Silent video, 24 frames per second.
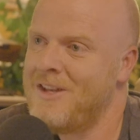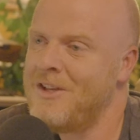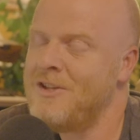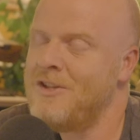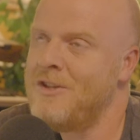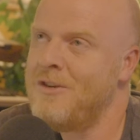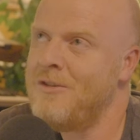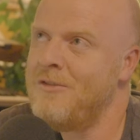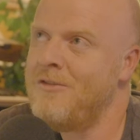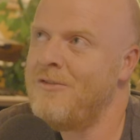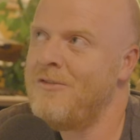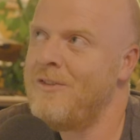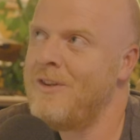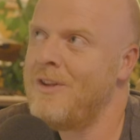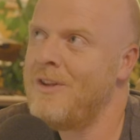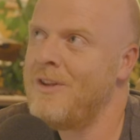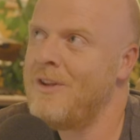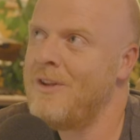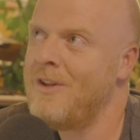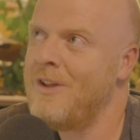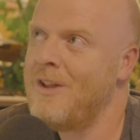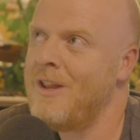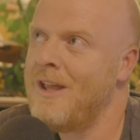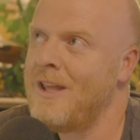Did you
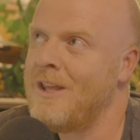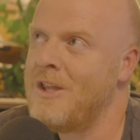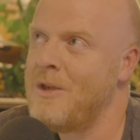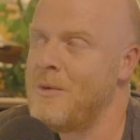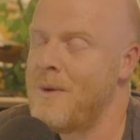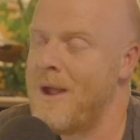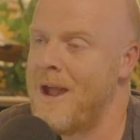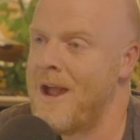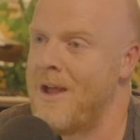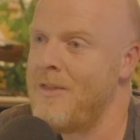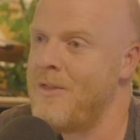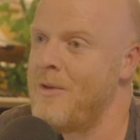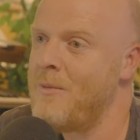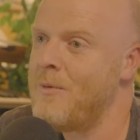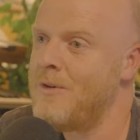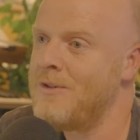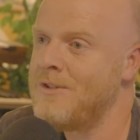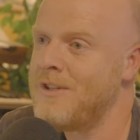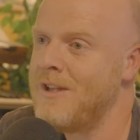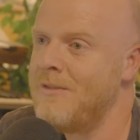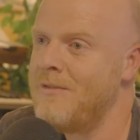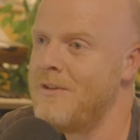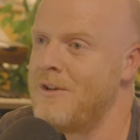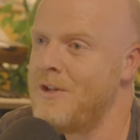feel like you had the
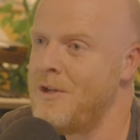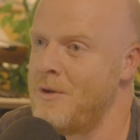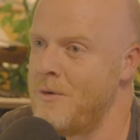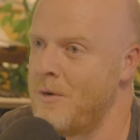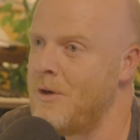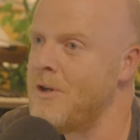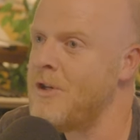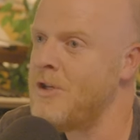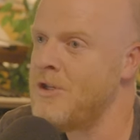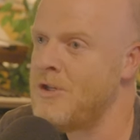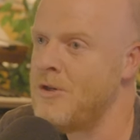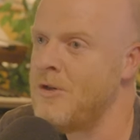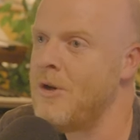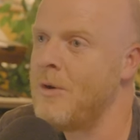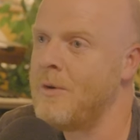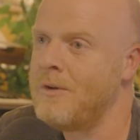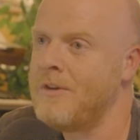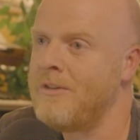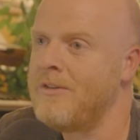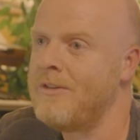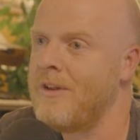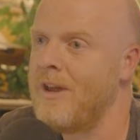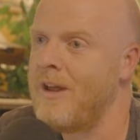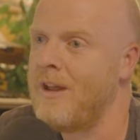words given to you, or did you know what
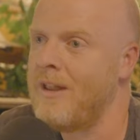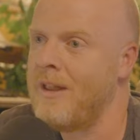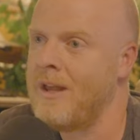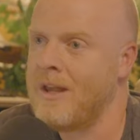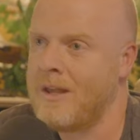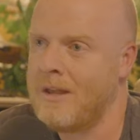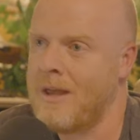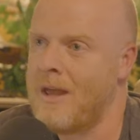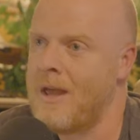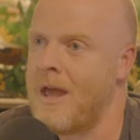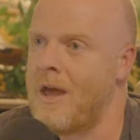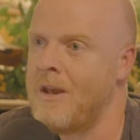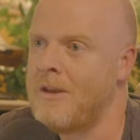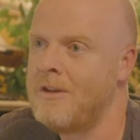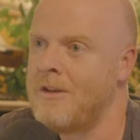to say? Like how